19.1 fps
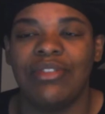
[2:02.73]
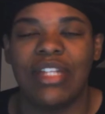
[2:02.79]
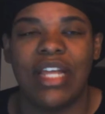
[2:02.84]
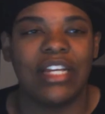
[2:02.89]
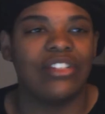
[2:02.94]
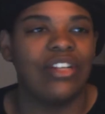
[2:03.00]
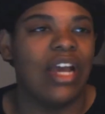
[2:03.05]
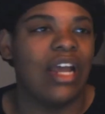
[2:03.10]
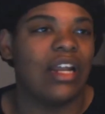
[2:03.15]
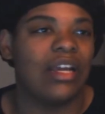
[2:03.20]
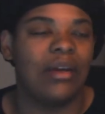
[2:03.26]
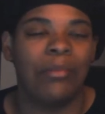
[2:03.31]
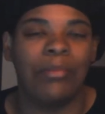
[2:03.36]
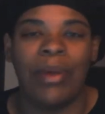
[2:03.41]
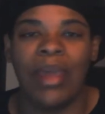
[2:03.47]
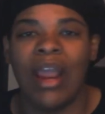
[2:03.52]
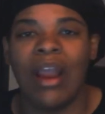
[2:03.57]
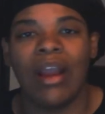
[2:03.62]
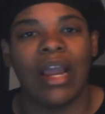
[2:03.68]
was like trying to
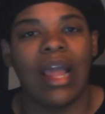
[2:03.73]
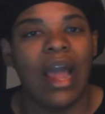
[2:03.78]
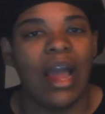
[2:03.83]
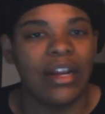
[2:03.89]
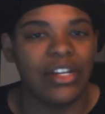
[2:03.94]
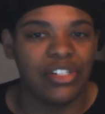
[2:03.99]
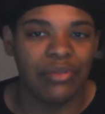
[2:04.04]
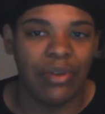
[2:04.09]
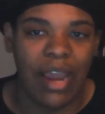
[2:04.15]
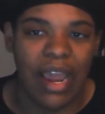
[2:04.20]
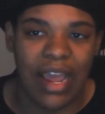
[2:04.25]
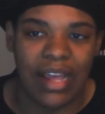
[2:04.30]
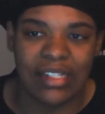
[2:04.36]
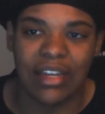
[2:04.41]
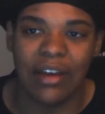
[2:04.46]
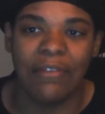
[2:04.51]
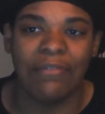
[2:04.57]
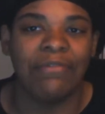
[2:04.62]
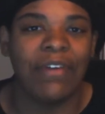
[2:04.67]
compare and
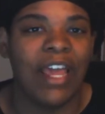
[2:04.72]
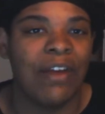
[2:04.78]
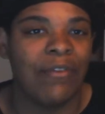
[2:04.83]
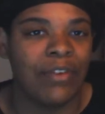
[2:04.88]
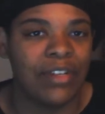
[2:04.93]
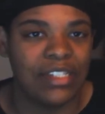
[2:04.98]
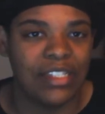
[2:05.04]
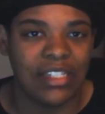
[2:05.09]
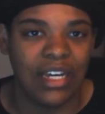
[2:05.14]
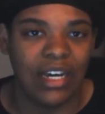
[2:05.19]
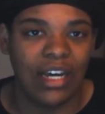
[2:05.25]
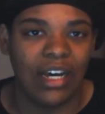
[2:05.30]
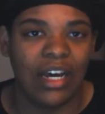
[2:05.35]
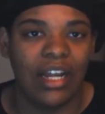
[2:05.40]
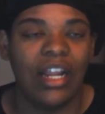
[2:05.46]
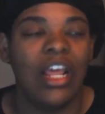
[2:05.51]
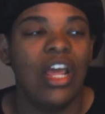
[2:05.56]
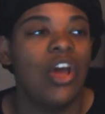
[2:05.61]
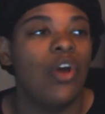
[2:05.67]
contrast her favorite
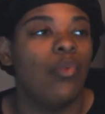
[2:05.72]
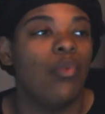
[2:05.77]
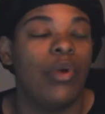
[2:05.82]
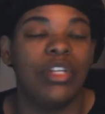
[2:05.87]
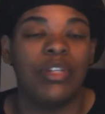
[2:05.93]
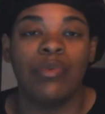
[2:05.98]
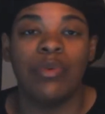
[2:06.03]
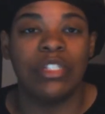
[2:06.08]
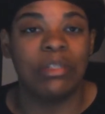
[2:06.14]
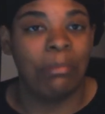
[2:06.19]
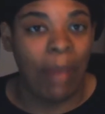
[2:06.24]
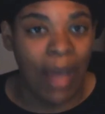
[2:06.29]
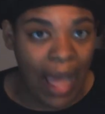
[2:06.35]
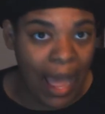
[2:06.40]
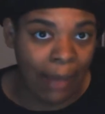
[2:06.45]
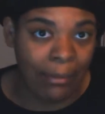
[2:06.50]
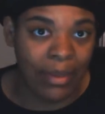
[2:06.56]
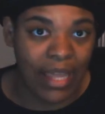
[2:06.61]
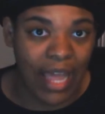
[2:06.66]
son, which was
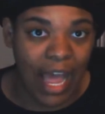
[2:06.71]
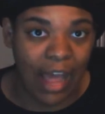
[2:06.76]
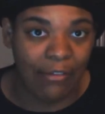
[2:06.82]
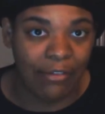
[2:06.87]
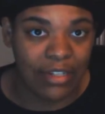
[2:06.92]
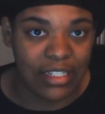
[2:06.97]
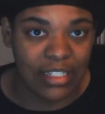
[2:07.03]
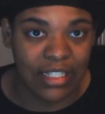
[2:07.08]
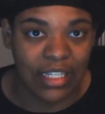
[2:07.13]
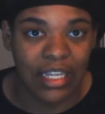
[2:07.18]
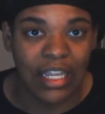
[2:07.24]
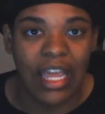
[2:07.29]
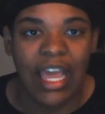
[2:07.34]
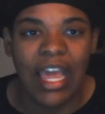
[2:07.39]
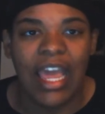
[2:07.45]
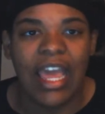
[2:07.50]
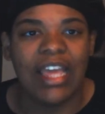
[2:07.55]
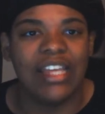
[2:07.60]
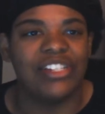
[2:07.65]
Bobby, obviously.
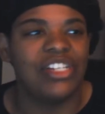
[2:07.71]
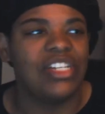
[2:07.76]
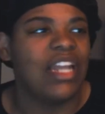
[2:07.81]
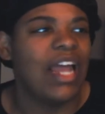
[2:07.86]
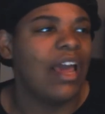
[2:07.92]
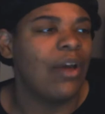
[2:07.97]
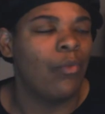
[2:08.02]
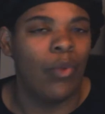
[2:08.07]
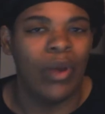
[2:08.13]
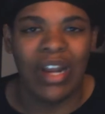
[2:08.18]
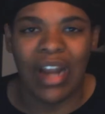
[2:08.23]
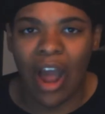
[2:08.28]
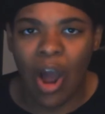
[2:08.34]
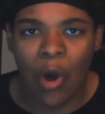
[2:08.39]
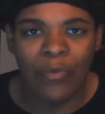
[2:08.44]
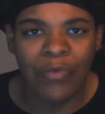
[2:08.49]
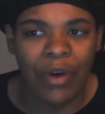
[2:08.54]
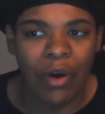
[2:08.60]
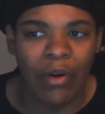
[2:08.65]
And she like went
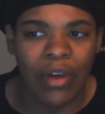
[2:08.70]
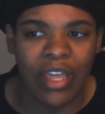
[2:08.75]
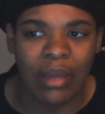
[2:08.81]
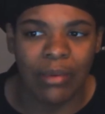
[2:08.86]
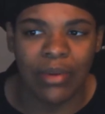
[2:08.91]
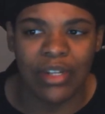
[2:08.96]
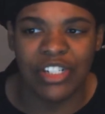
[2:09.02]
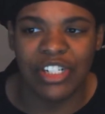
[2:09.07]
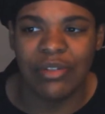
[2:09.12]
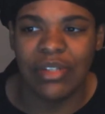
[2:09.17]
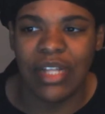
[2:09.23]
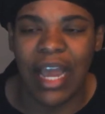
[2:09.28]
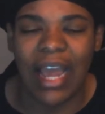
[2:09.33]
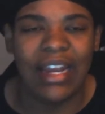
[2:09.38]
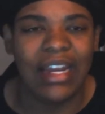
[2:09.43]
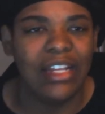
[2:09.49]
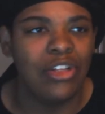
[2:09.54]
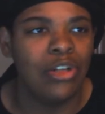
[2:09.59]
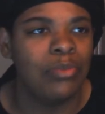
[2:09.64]
off on him because she was
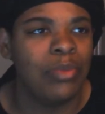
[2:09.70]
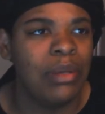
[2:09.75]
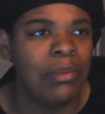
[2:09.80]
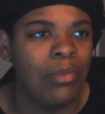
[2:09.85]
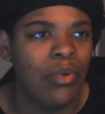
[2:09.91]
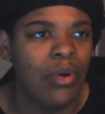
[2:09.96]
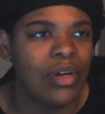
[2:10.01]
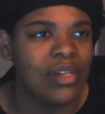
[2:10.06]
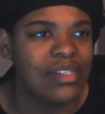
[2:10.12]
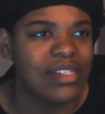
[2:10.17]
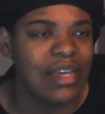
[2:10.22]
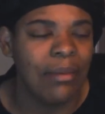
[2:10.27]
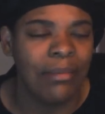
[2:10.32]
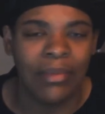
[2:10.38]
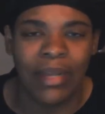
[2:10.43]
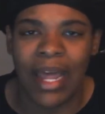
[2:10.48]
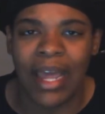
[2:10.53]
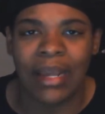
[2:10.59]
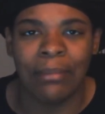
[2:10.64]
like, I need you to be more
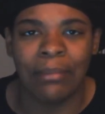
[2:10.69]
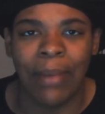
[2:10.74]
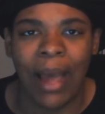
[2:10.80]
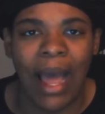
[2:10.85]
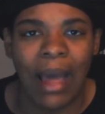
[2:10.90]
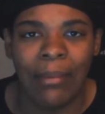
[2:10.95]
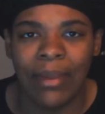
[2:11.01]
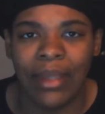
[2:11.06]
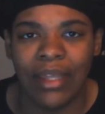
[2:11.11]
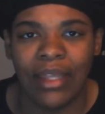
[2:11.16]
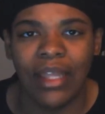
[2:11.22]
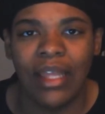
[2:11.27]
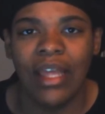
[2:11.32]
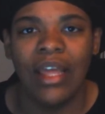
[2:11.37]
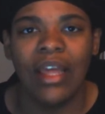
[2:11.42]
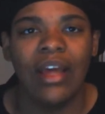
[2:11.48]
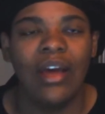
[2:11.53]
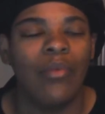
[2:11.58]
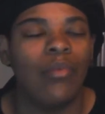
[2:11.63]
something like Bobby.
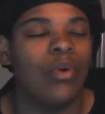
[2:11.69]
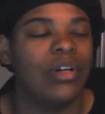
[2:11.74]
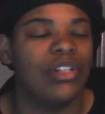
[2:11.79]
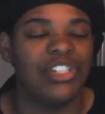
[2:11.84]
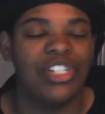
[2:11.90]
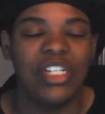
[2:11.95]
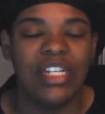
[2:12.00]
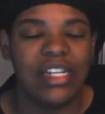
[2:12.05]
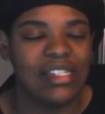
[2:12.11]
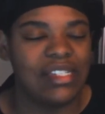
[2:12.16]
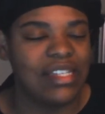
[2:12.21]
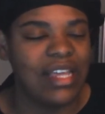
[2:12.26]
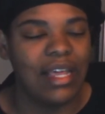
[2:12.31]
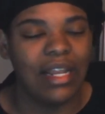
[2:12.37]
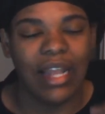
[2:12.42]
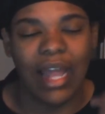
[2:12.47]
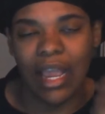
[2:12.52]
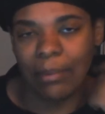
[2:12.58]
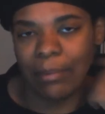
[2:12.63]
Well, she didn't
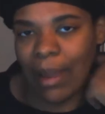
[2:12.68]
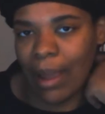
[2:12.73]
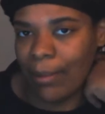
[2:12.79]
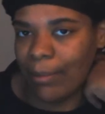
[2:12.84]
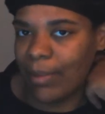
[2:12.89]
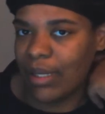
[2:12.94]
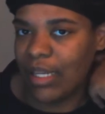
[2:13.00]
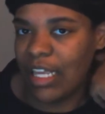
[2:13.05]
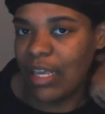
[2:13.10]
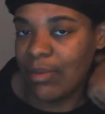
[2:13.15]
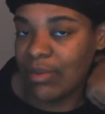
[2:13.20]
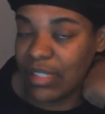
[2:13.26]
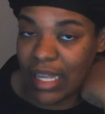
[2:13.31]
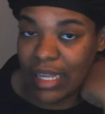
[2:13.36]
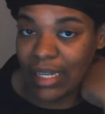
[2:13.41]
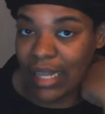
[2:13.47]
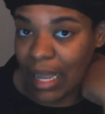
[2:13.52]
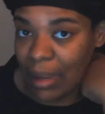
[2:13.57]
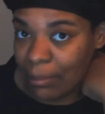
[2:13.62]
say like Bobby, but he was
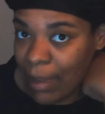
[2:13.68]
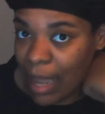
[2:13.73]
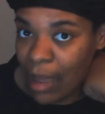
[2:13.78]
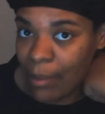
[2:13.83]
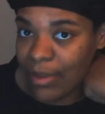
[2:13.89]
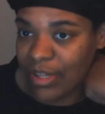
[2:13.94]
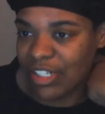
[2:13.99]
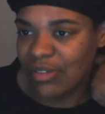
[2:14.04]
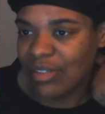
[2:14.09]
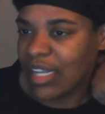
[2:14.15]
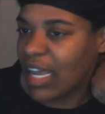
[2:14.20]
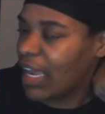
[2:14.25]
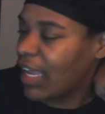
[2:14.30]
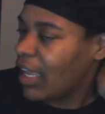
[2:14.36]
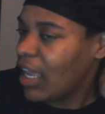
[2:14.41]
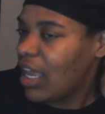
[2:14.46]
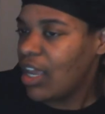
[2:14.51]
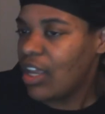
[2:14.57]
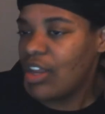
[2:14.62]
like Bobby. And she was
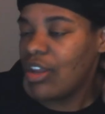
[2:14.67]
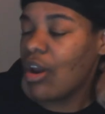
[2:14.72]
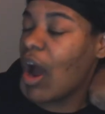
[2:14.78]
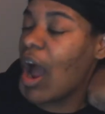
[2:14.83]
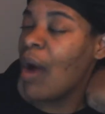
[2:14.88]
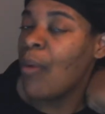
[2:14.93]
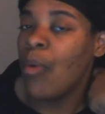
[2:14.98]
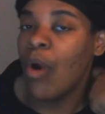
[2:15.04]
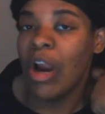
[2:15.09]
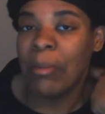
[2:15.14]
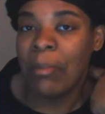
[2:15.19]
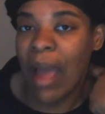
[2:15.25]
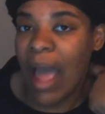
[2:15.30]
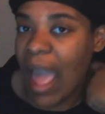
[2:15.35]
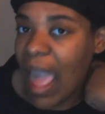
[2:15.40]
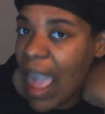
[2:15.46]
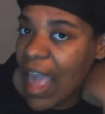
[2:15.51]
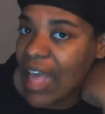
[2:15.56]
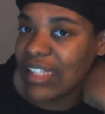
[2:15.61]
like, you know, I worked
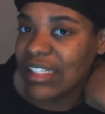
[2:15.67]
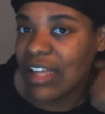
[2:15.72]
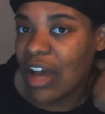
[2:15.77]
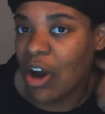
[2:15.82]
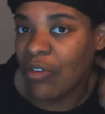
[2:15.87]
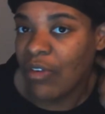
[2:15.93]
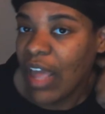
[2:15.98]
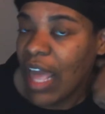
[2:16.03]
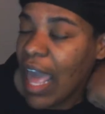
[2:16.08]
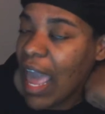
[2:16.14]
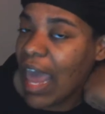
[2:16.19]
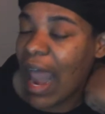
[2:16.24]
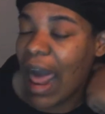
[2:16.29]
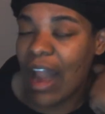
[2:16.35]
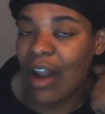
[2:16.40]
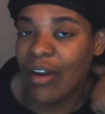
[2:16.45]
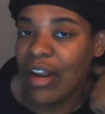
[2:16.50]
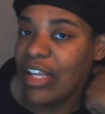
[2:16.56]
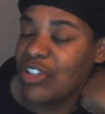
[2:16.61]
my ass off and
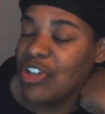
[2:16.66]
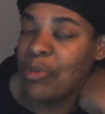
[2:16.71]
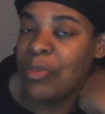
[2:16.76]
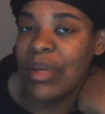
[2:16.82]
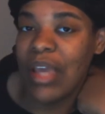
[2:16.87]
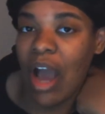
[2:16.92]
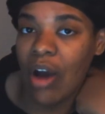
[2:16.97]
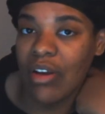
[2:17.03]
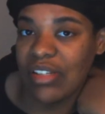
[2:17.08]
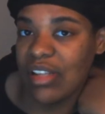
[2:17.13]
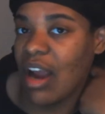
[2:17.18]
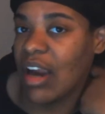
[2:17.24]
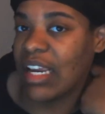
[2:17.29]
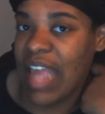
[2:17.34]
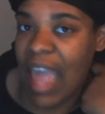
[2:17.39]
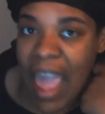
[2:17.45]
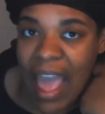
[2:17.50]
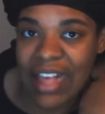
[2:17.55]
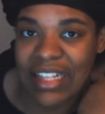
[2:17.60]
I don't need you to be all
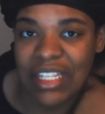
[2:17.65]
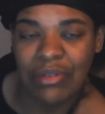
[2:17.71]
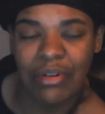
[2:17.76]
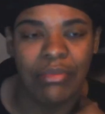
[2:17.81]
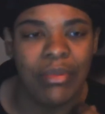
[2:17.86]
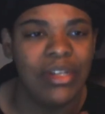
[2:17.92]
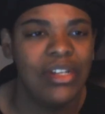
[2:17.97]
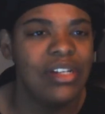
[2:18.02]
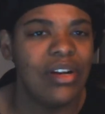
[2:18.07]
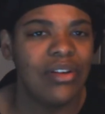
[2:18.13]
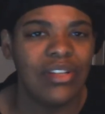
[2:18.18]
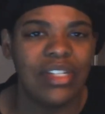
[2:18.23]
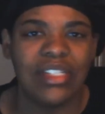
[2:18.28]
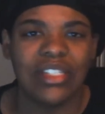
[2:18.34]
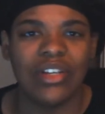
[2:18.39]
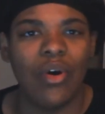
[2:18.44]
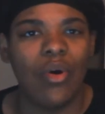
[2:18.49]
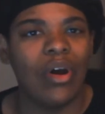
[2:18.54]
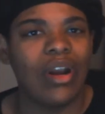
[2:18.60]
sarcastic with me. You know,
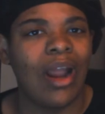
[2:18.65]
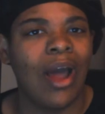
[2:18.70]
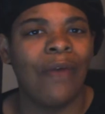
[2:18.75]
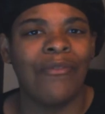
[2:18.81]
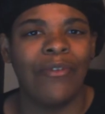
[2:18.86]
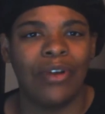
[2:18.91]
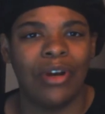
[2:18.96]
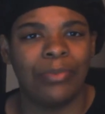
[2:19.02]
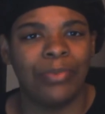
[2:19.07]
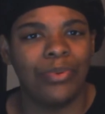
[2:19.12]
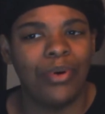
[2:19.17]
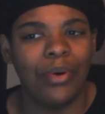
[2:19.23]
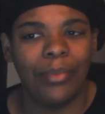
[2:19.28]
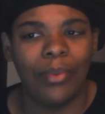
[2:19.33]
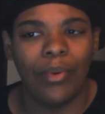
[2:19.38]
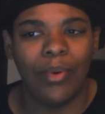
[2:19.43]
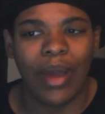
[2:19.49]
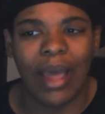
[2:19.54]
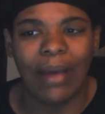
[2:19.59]
just going off on the poor
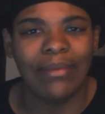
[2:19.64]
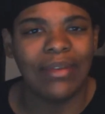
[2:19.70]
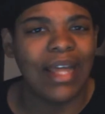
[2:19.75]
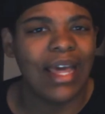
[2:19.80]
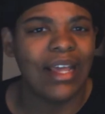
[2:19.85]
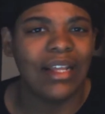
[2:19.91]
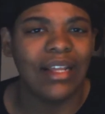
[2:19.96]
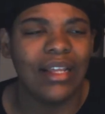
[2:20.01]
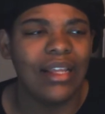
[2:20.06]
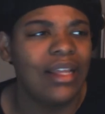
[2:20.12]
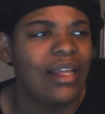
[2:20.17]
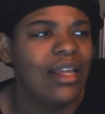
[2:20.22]
boy. I'm like,